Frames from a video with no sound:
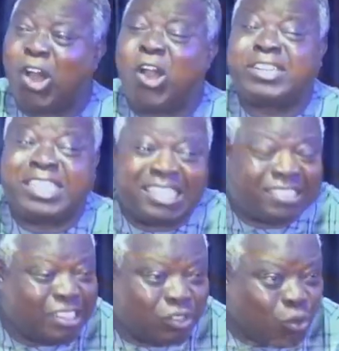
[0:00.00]
all
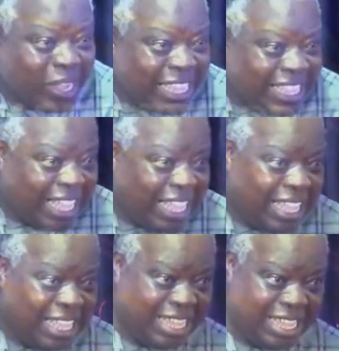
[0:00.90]
this in together,
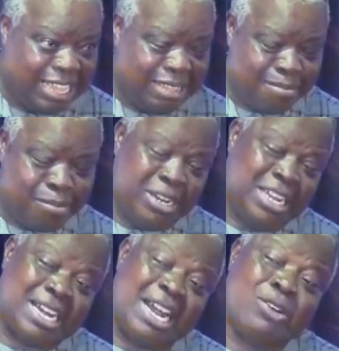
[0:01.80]
but
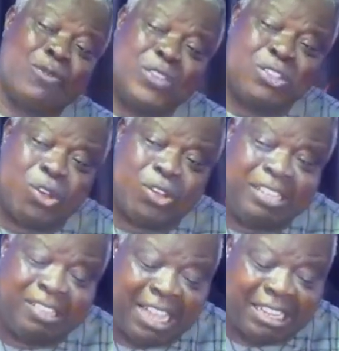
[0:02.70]
the crown of it
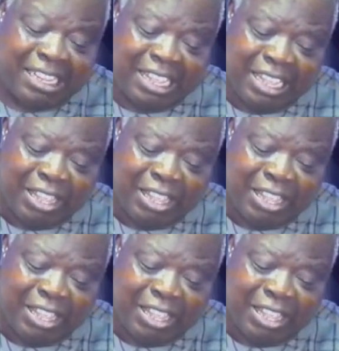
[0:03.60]
all is that